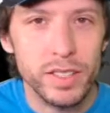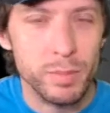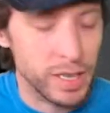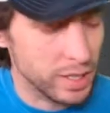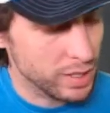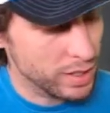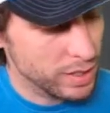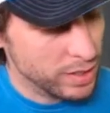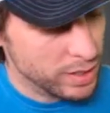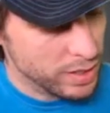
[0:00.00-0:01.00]
this many.
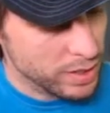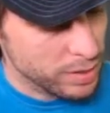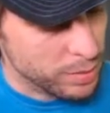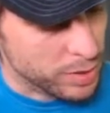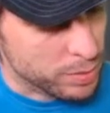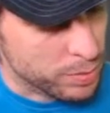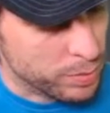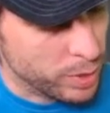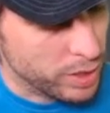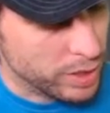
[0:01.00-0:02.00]
But it's
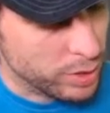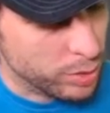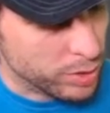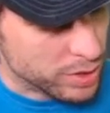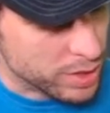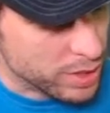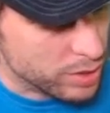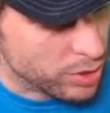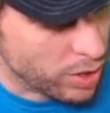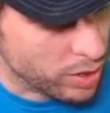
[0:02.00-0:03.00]
really cool to see
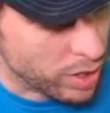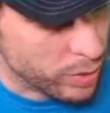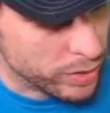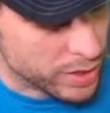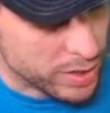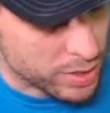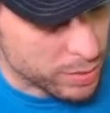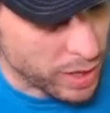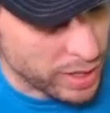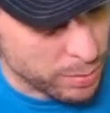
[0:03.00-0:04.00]
you drawing along with us. There's
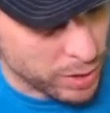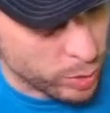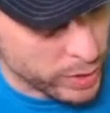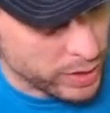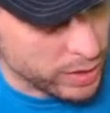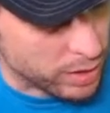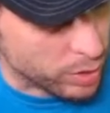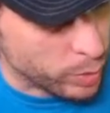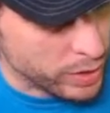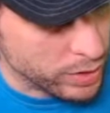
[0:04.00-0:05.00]
Lightning McQueen and
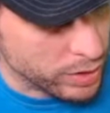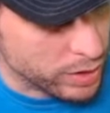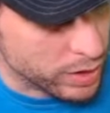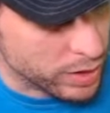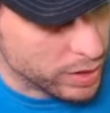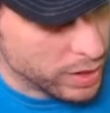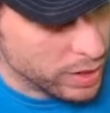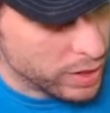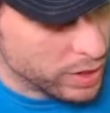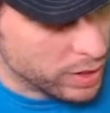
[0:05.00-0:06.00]
our wheel and the
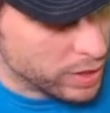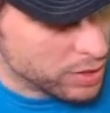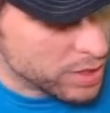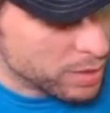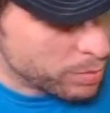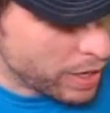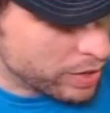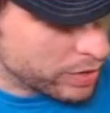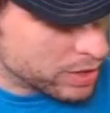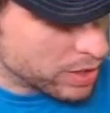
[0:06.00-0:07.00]
Interstate
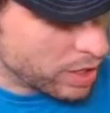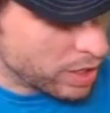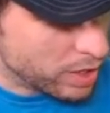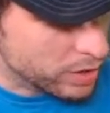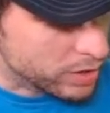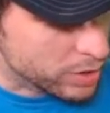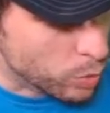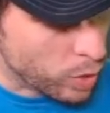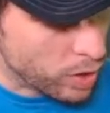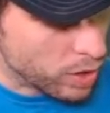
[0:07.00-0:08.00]
Batteries car and the
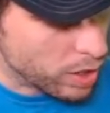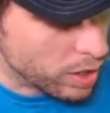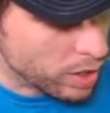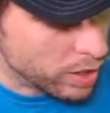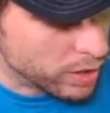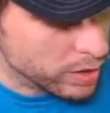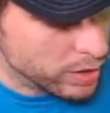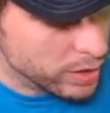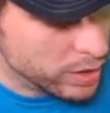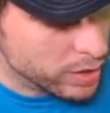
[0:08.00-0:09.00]
DeWalt car.
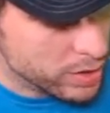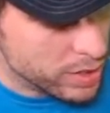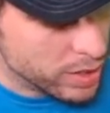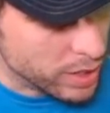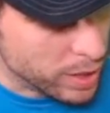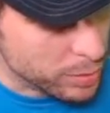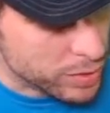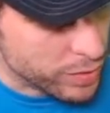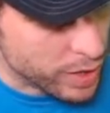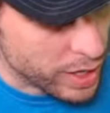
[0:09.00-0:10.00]
There's Denny
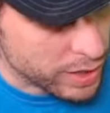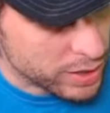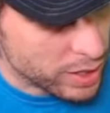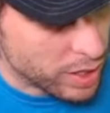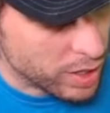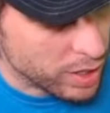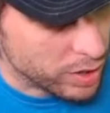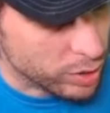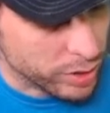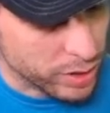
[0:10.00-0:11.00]
Hamlin's FedEx car,
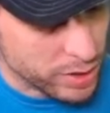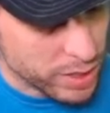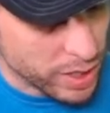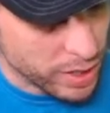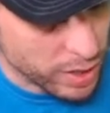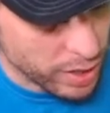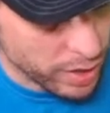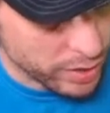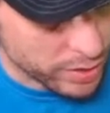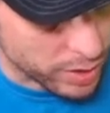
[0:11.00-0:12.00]
an old Interstate
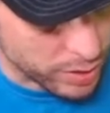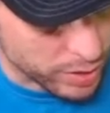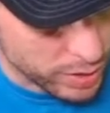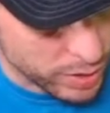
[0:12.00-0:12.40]
car. So